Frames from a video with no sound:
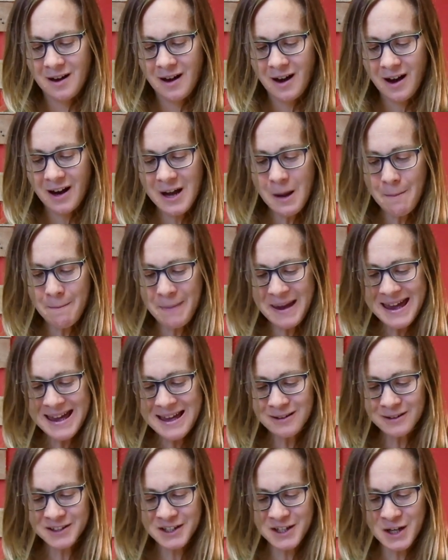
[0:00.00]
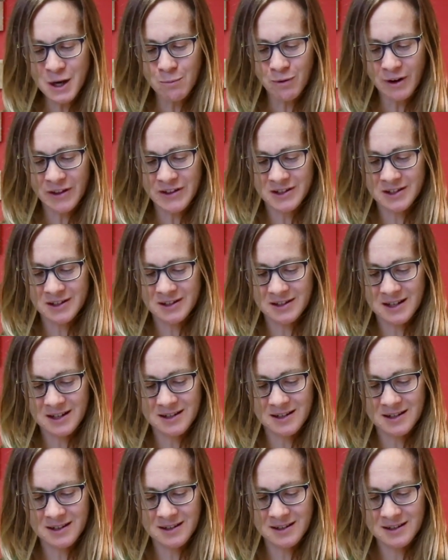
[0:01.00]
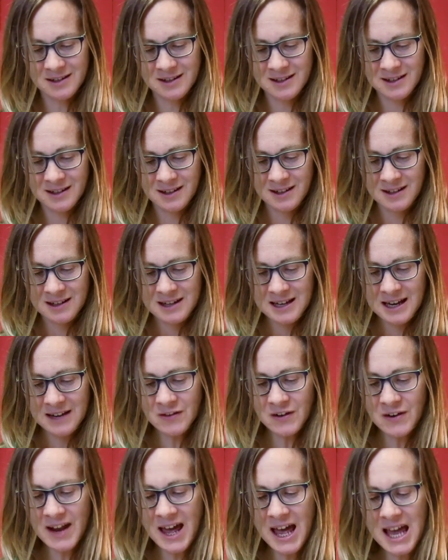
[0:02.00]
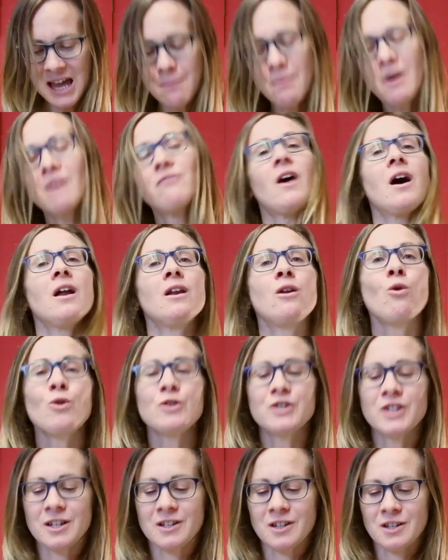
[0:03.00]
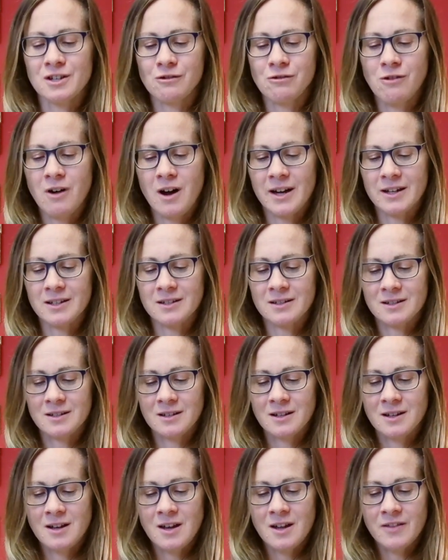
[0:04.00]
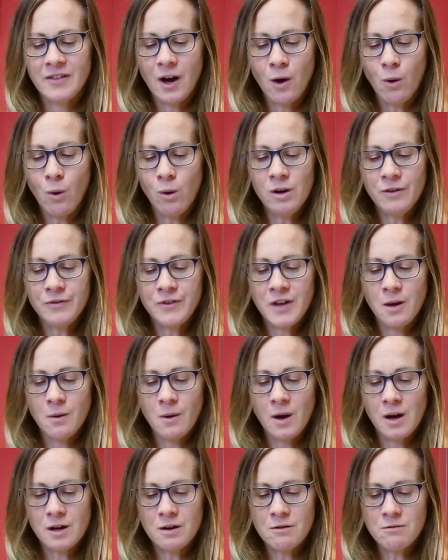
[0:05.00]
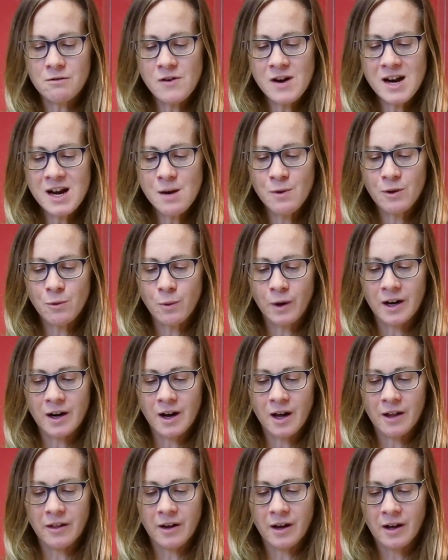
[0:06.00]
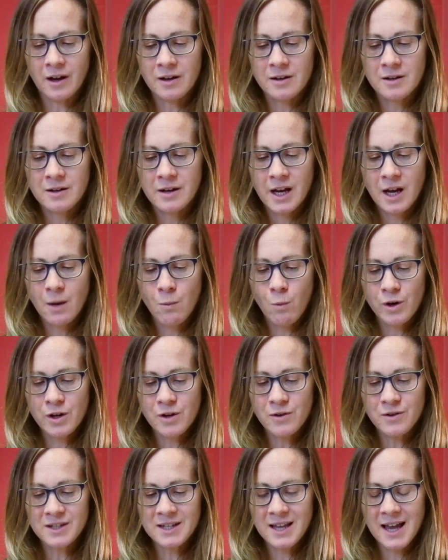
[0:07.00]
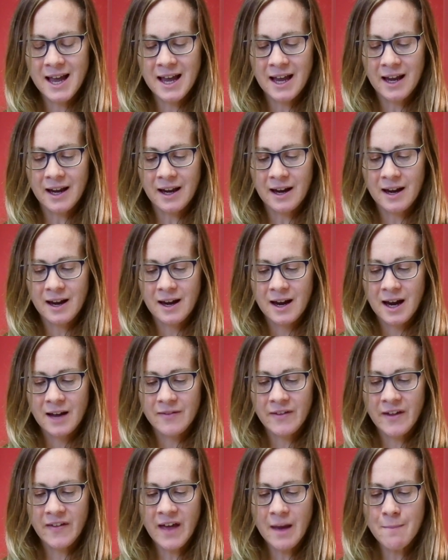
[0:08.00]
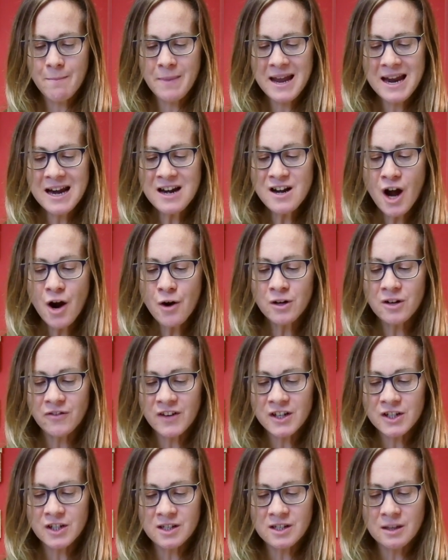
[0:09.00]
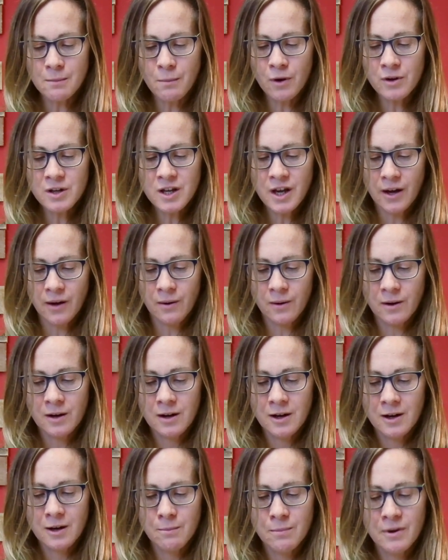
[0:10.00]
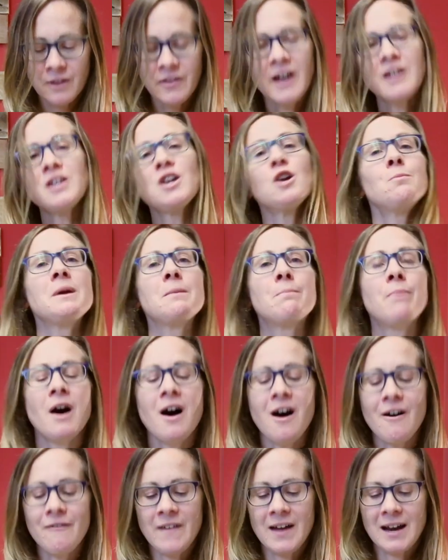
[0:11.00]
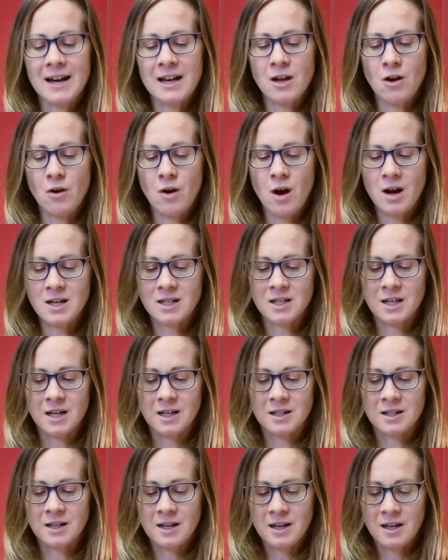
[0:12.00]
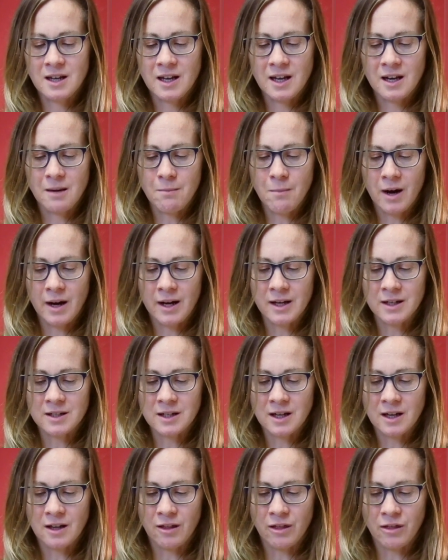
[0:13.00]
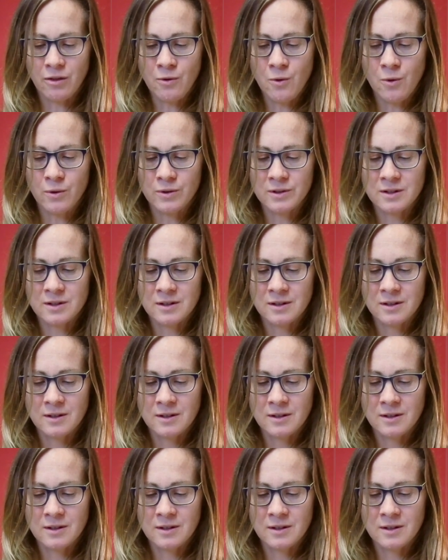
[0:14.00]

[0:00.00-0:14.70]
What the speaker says: I appeal to you, brothers and sisters, in the name of our Lord Jesus Christ, that all of you agree with one another in what you say, and that there be no divisions among you, but that you be perfectly united in mind and thought.